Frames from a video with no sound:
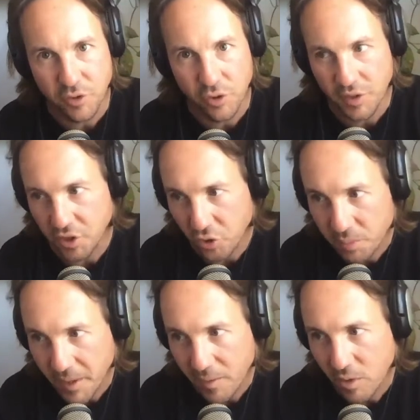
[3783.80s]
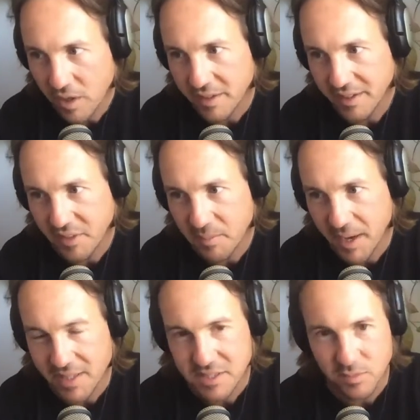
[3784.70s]
things for the Goop Network
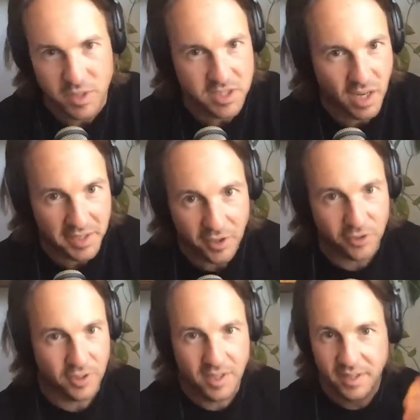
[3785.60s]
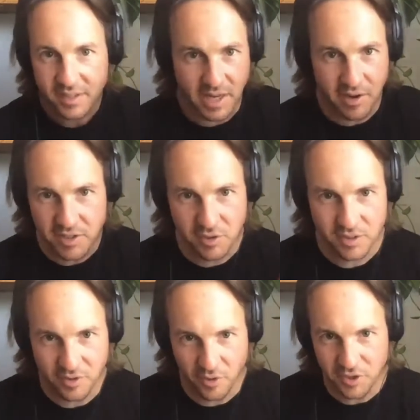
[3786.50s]
in the past, which I know,
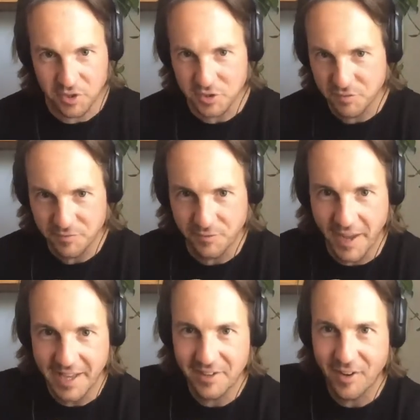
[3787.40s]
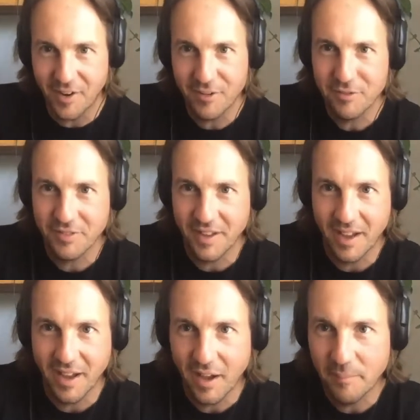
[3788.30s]
Darren, you're, a huge fan of. Yeah.
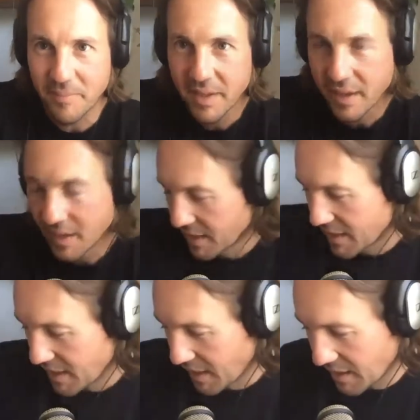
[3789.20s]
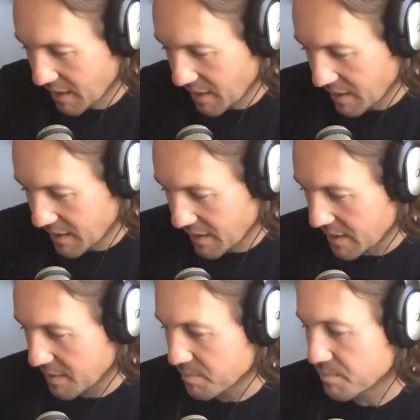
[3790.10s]
of. Um,
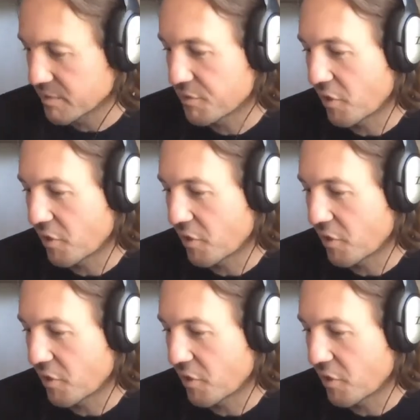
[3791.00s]
uh,